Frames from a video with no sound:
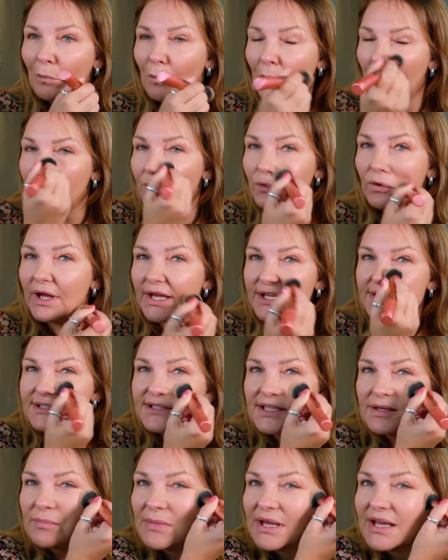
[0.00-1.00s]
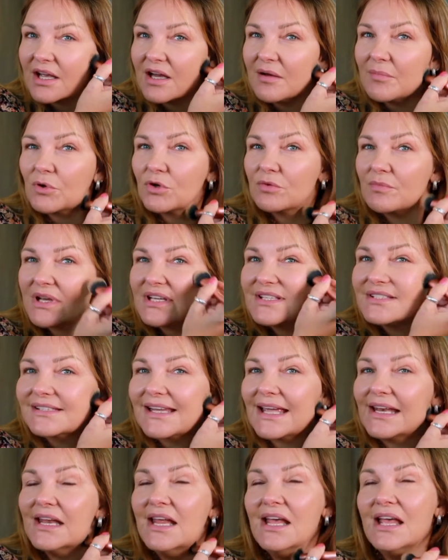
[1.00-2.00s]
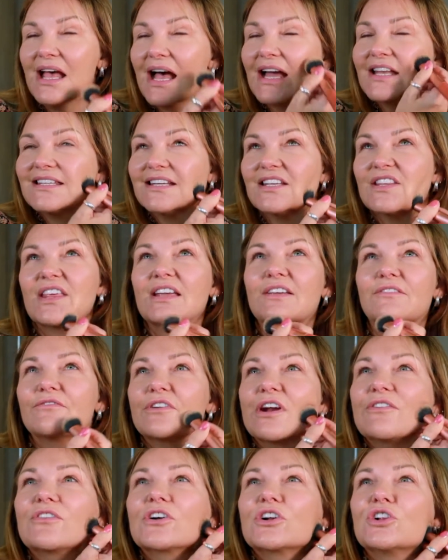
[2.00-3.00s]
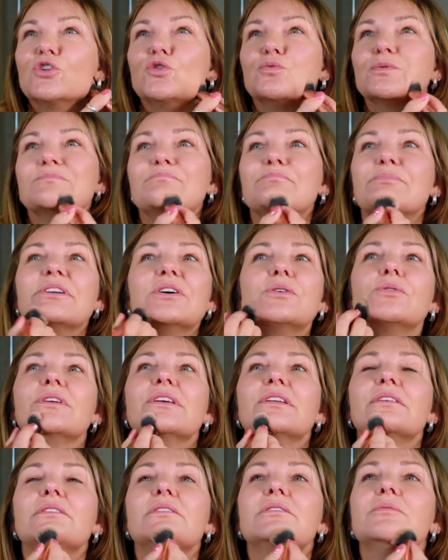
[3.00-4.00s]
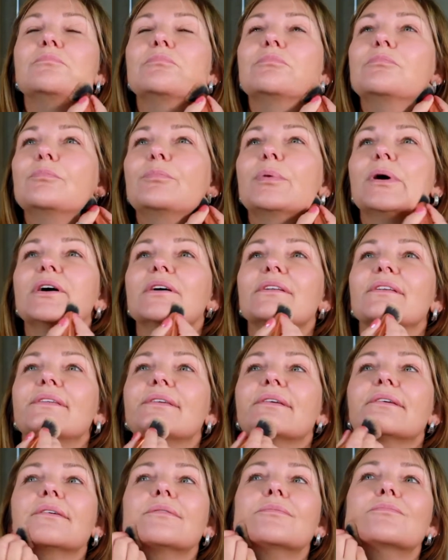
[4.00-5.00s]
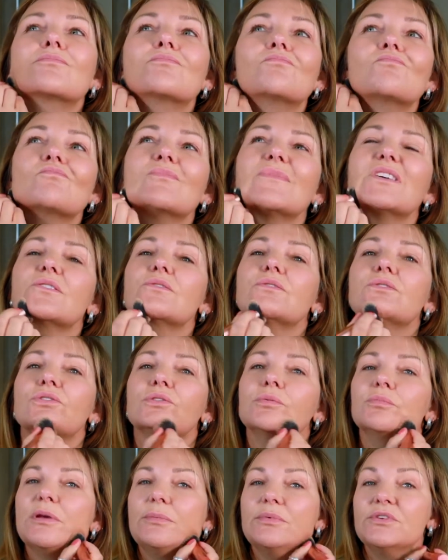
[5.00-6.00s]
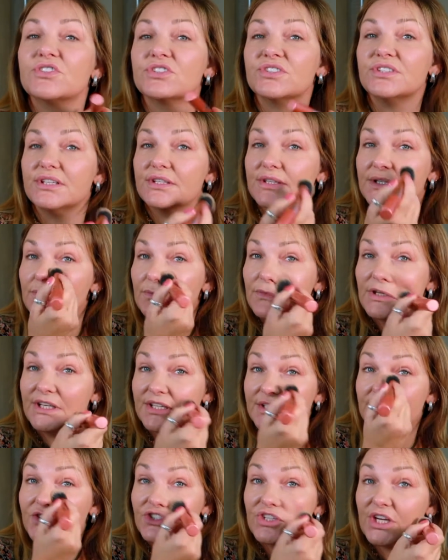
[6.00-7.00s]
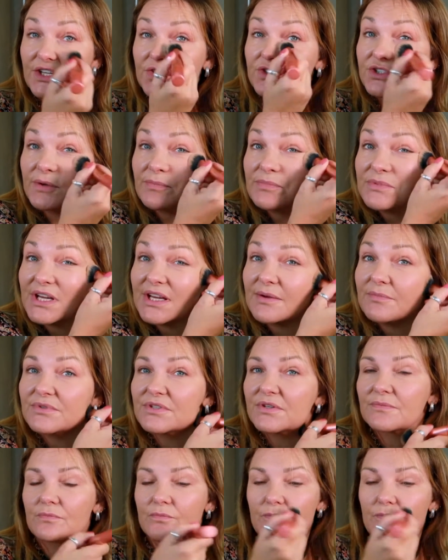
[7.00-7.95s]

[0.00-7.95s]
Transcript: I don't like seeing makeup on my skin. I did think Forever Glow was brilliant, but I don't know, maybe you need a change sometimes.